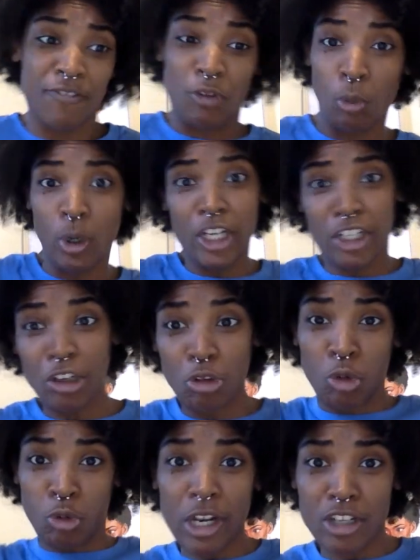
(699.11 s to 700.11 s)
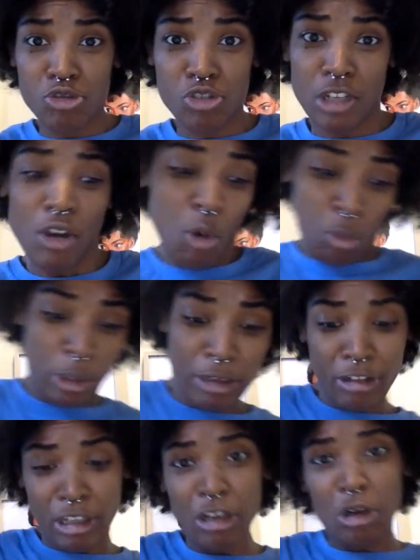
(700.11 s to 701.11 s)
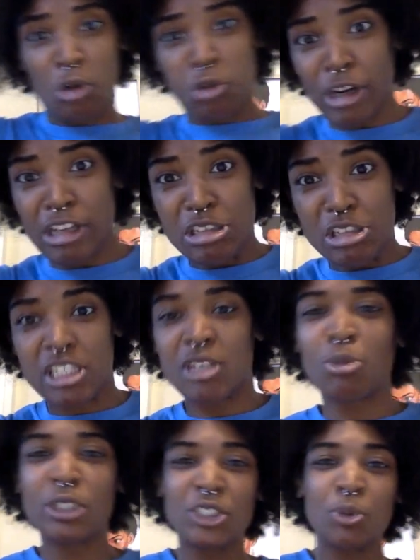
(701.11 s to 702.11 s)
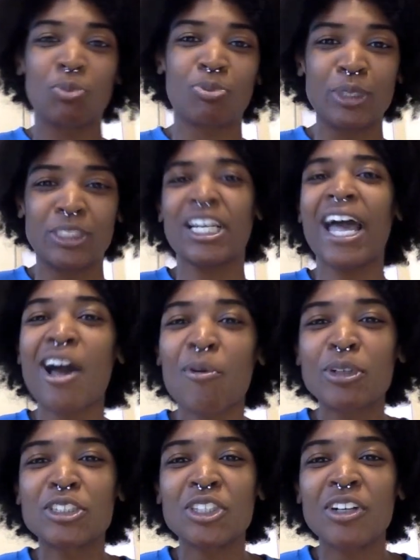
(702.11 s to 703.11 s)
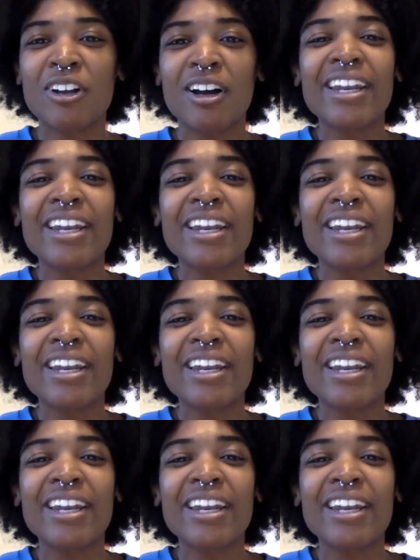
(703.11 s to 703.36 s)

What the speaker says: If you want to get crazy, we could get crazy with your Howard shirt on.